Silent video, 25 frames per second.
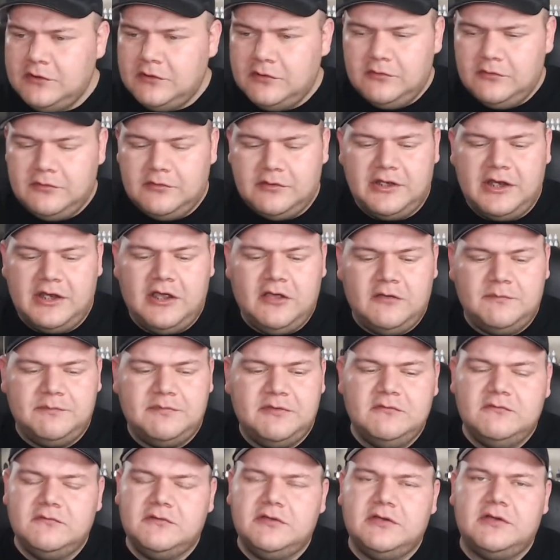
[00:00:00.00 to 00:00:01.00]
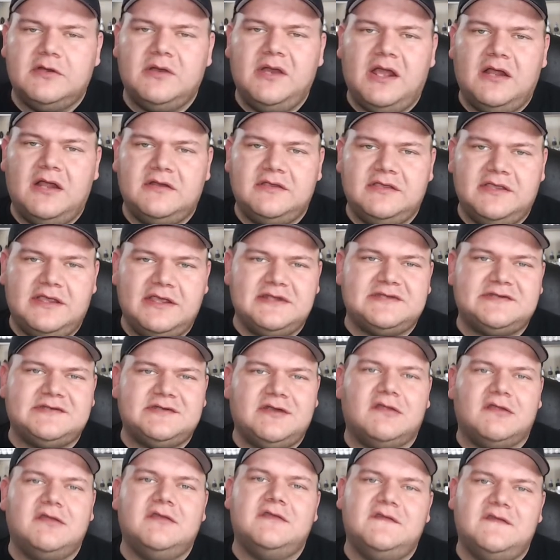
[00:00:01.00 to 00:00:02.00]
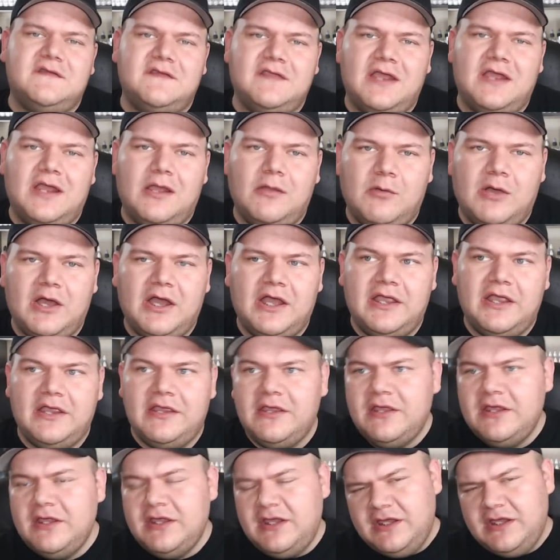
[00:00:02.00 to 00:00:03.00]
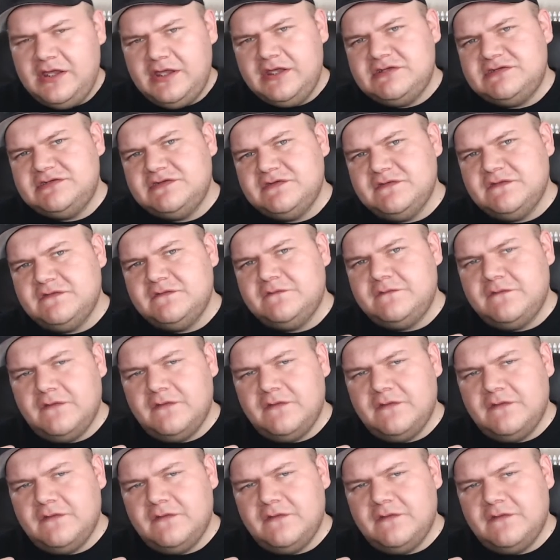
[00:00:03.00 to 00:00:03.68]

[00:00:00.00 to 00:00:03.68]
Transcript: who can help you learn how to get started in DIY and get you